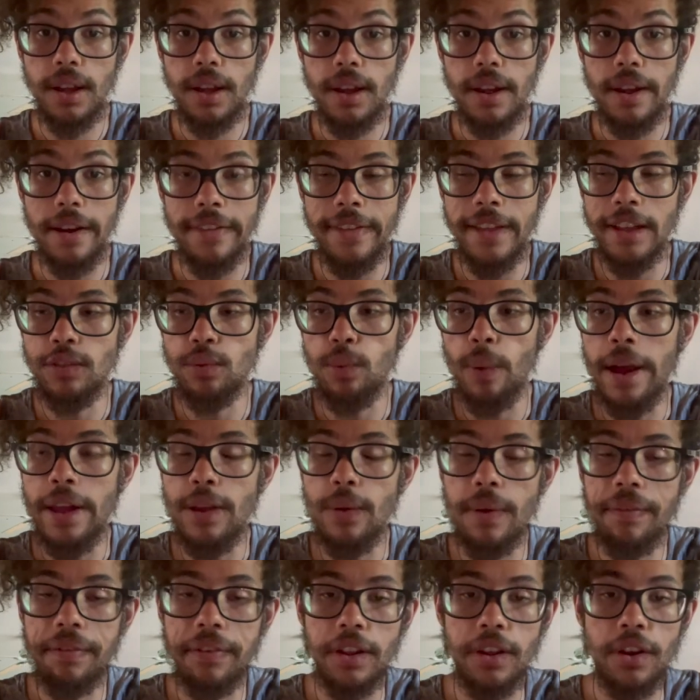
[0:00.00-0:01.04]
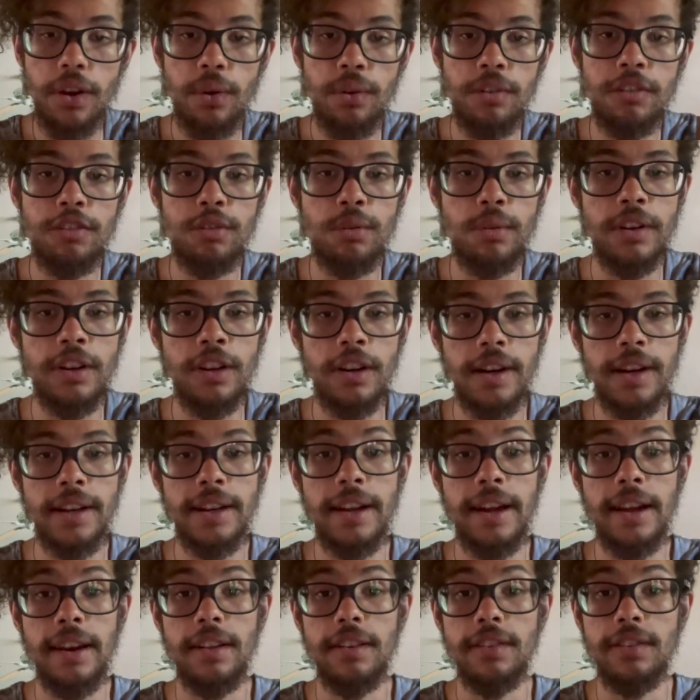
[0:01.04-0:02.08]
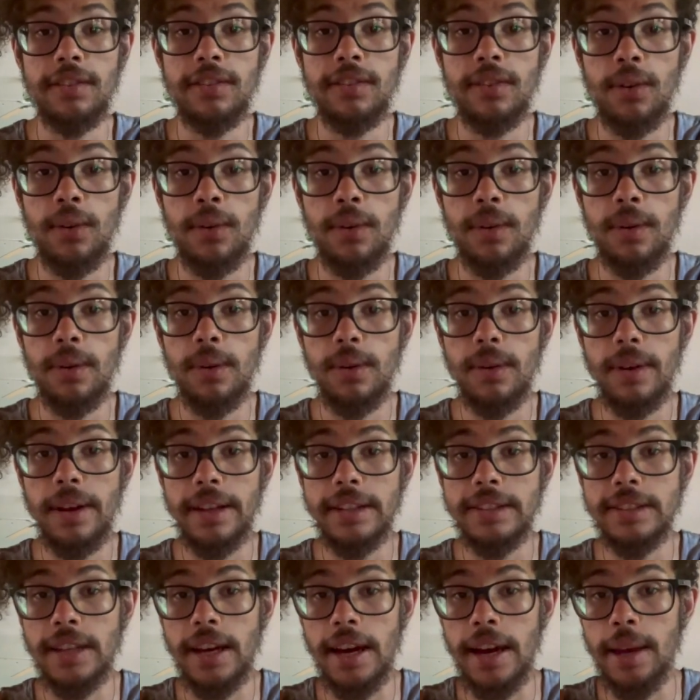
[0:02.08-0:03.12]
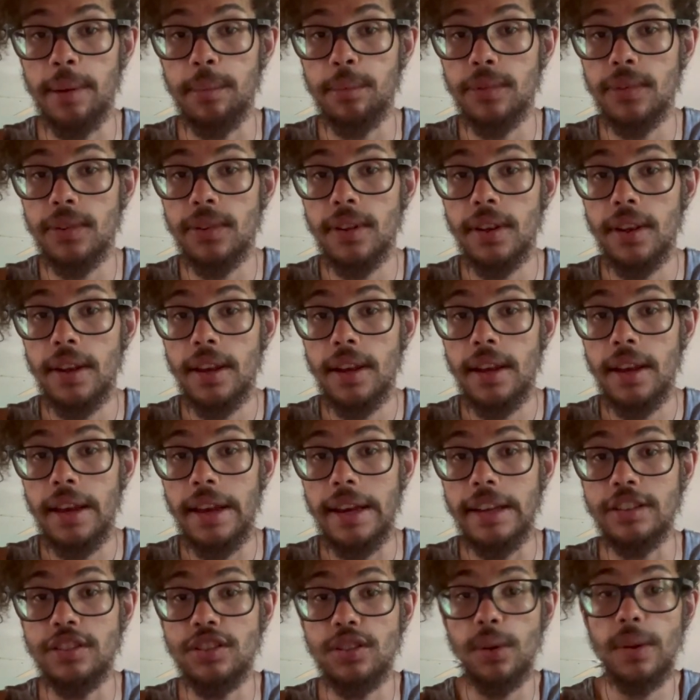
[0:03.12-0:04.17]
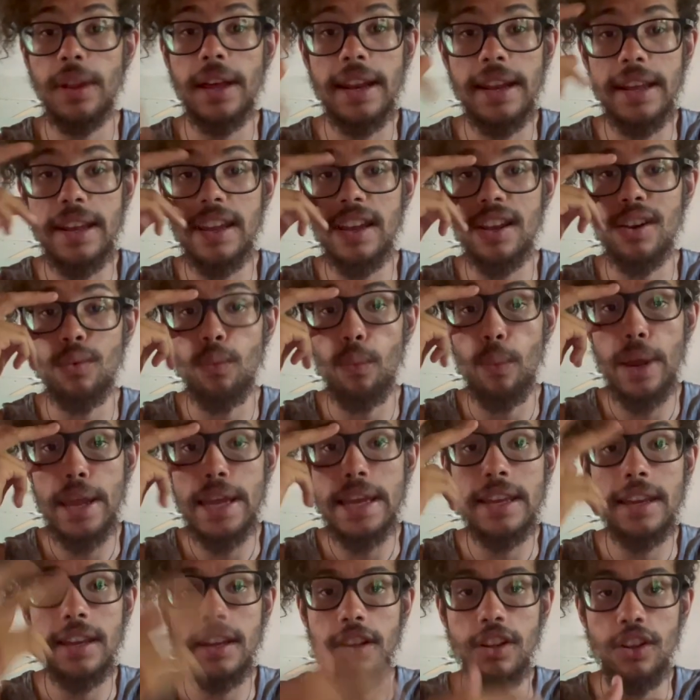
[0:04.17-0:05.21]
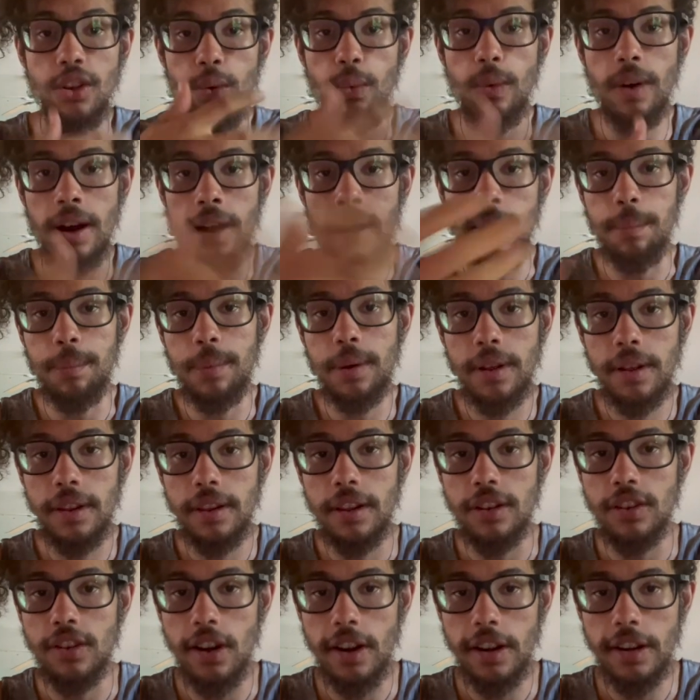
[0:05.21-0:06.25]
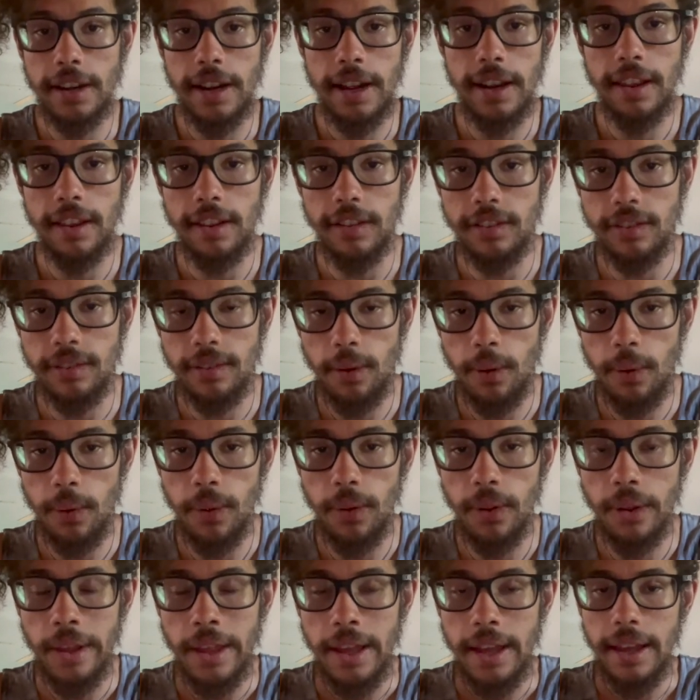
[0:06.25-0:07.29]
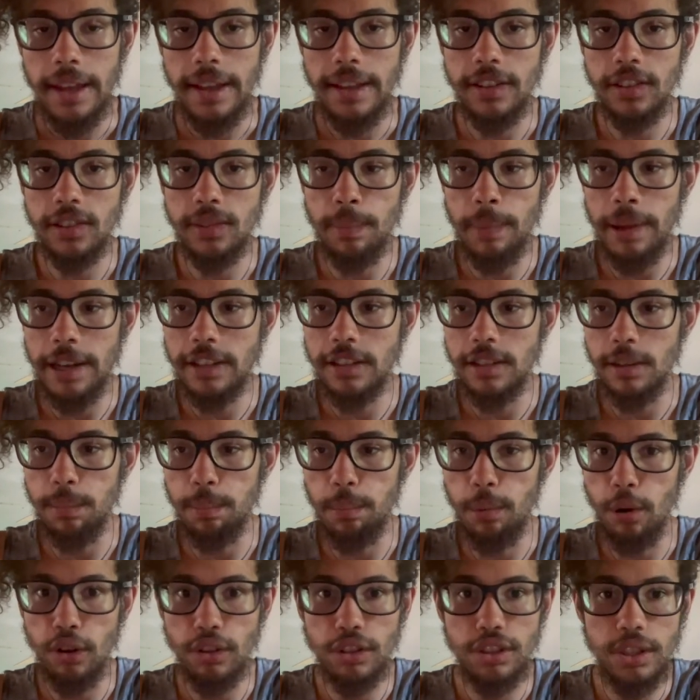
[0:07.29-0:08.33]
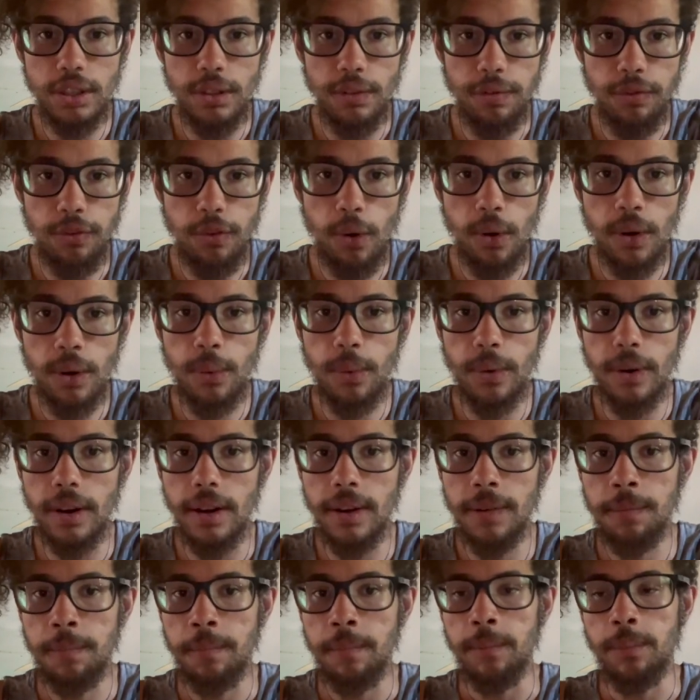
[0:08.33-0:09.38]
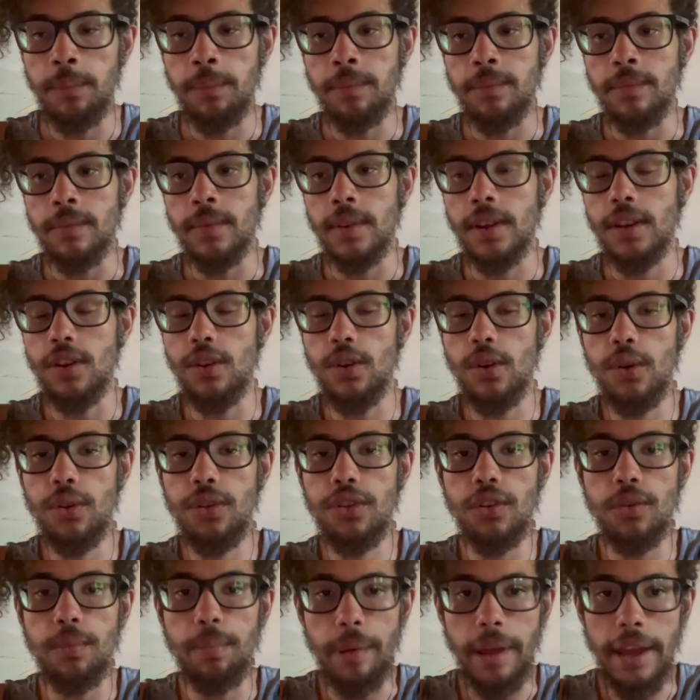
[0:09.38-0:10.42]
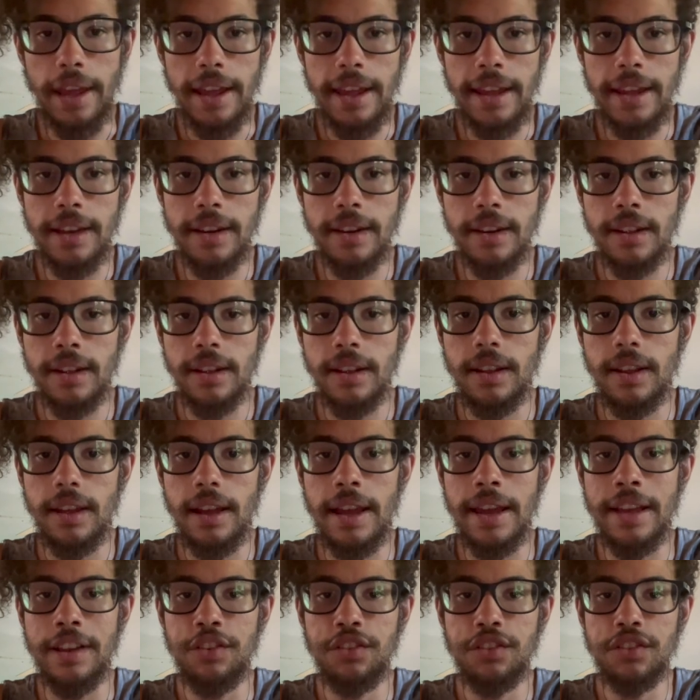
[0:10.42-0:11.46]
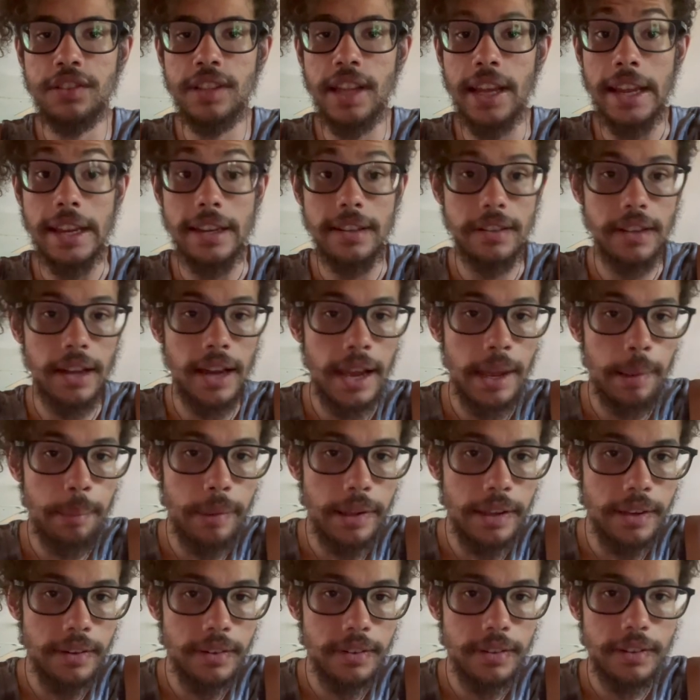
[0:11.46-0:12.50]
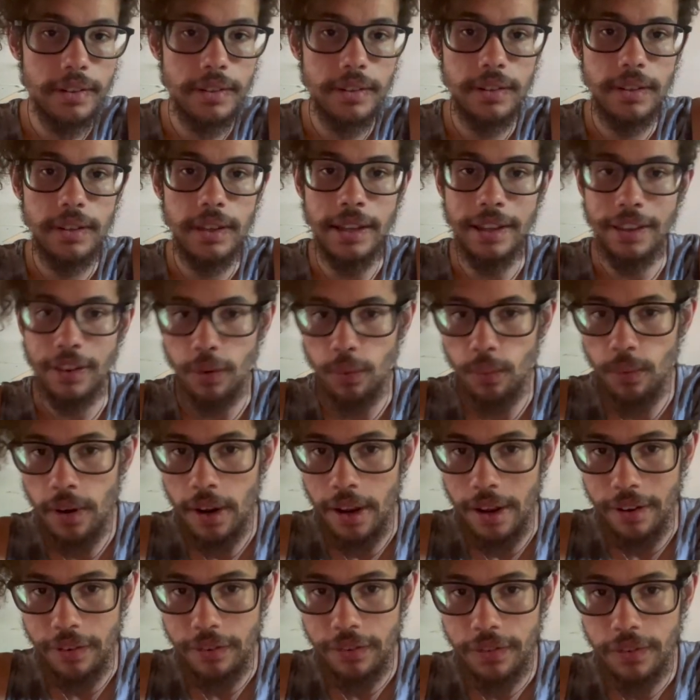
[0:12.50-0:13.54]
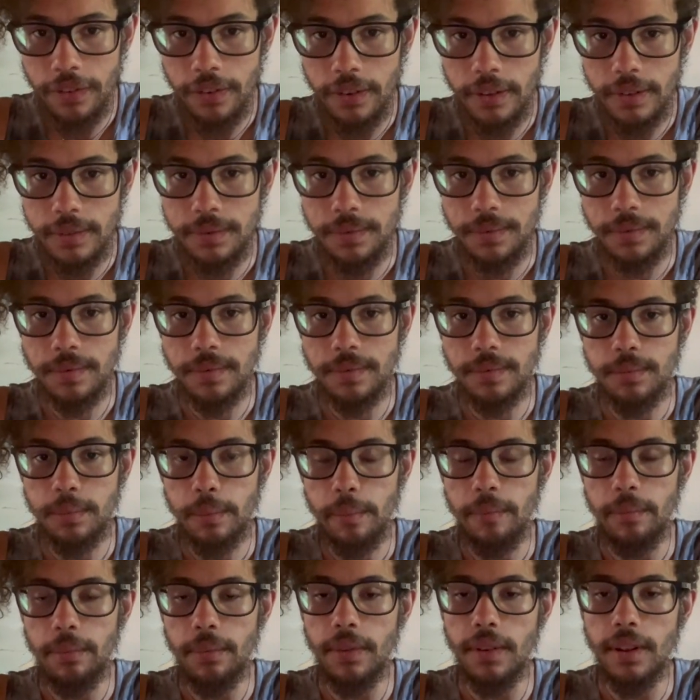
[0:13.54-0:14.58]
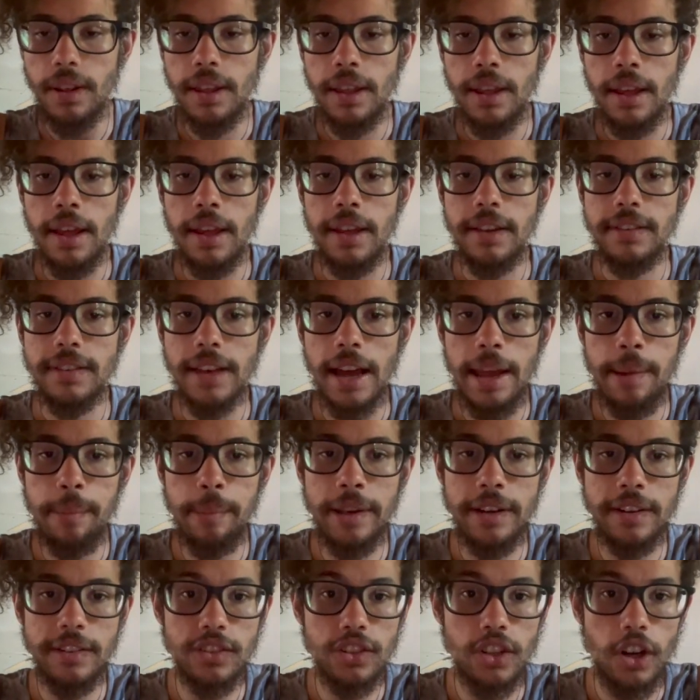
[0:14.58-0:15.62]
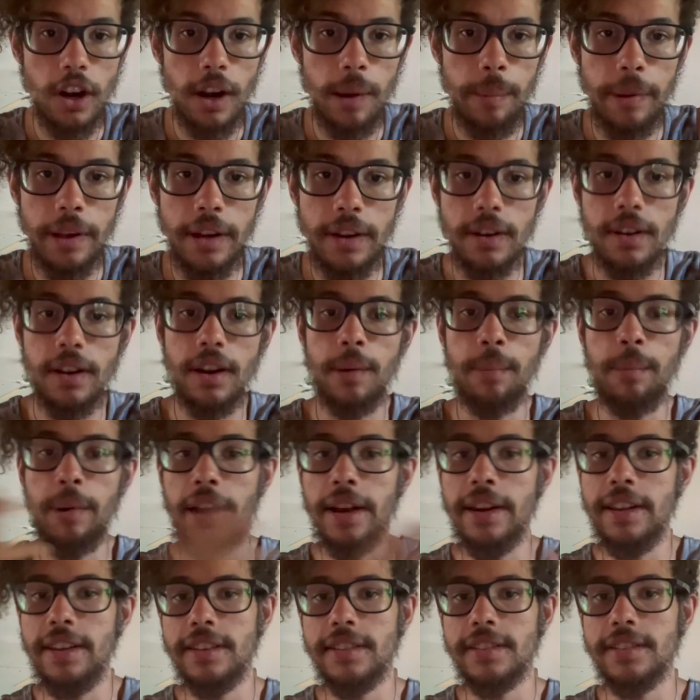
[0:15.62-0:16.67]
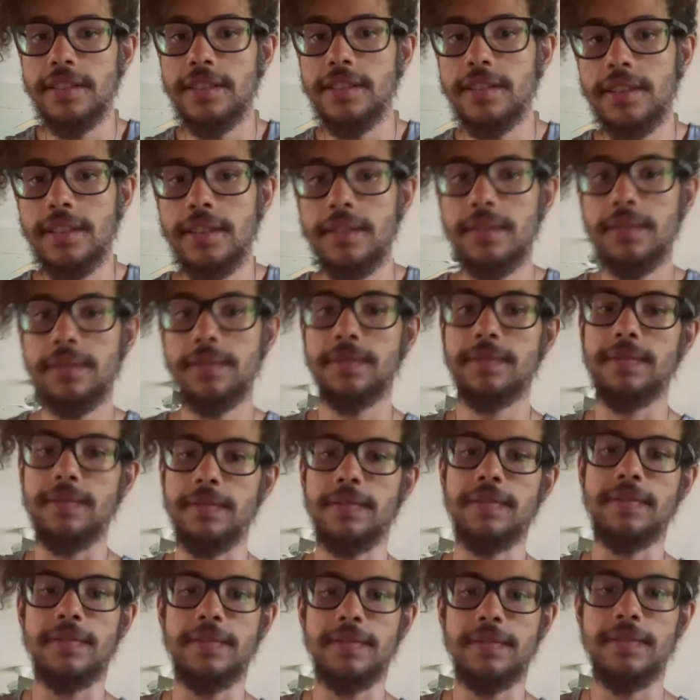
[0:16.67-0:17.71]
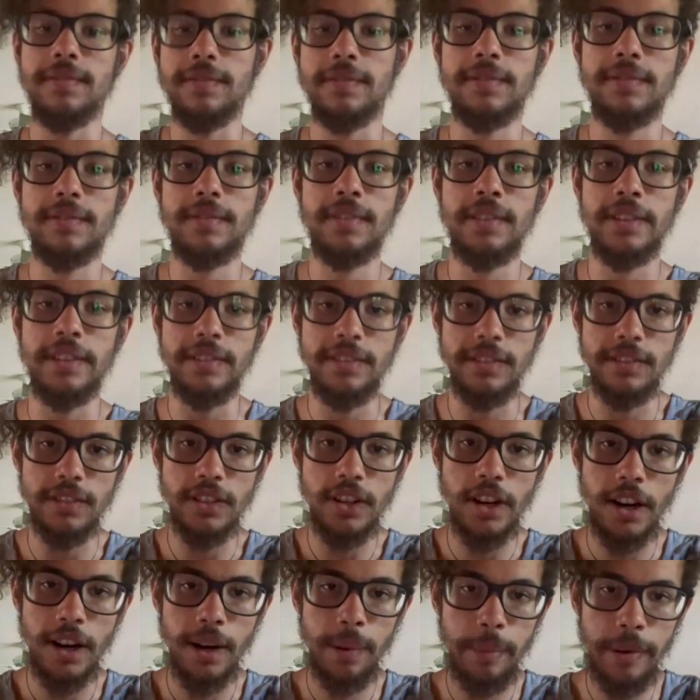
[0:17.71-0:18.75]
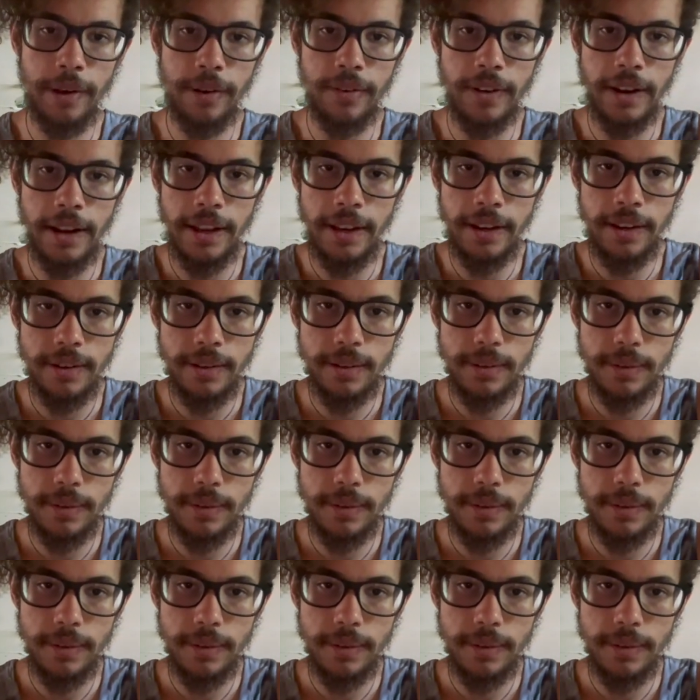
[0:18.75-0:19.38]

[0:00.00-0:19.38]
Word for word: And that's why you have to go through a dark night of the soul at times is so that it can wake you up. The dark night of the soul is meant to push you forward. You go through pain and just like a diamond in the rough, diamond is carbon. Our body is, this is carbon, right?